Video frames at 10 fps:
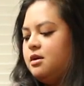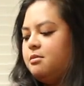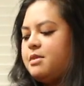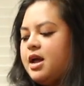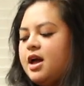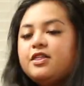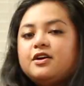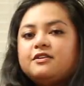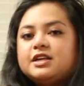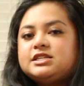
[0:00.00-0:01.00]
my
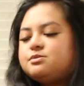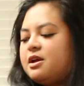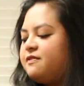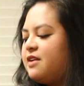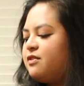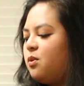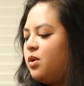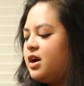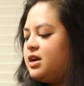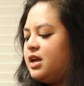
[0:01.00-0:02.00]
other, this is my favorite
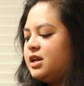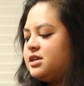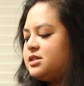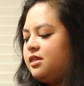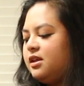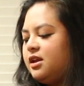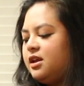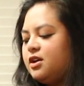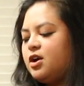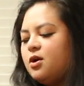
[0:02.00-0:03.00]
one, is
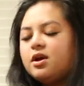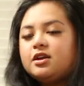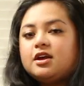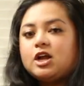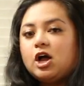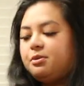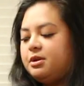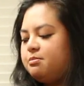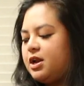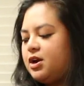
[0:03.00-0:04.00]
the coconut
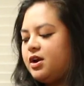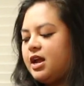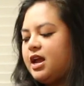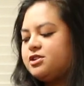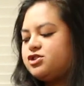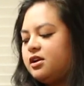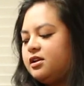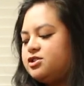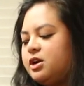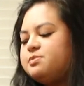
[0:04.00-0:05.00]
almond butter and
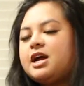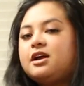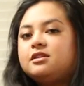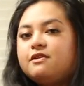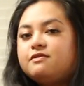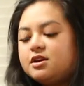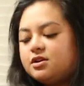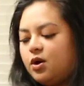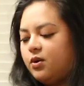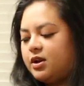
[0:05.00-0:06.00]
chocolate chips. I love the
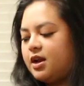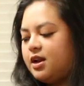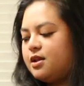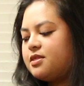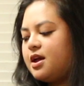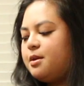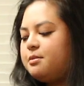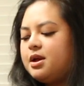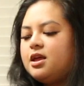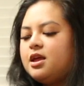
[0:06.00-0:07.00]
coconut in them.
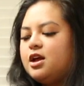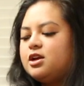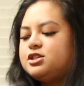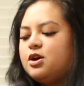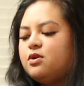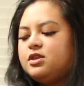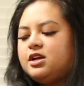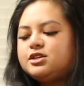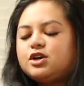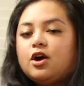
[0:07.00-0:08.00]
So
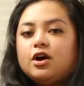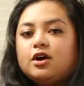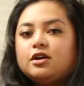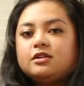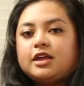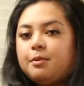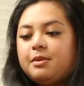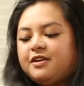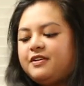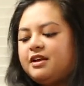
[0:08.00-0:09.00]
these are like
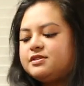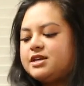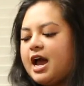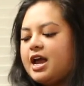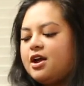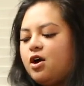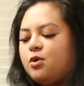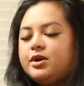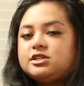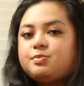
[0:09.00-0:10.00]
my faves. I
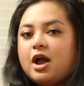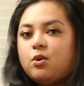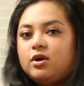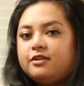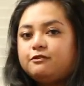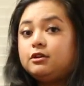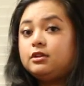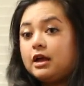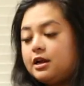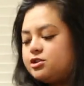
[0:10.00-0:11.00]
always pack one for
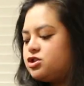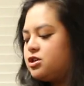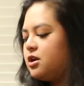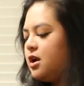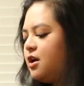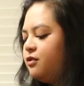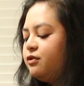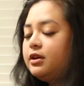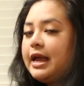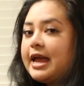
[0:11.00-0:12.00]
lunch,
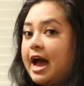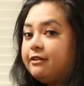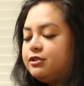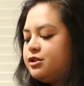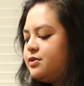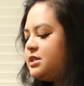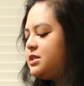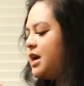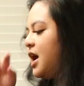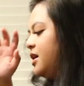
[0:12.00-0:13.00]
for like an afternoon
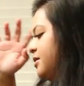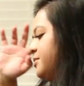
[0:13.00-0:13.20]
snack.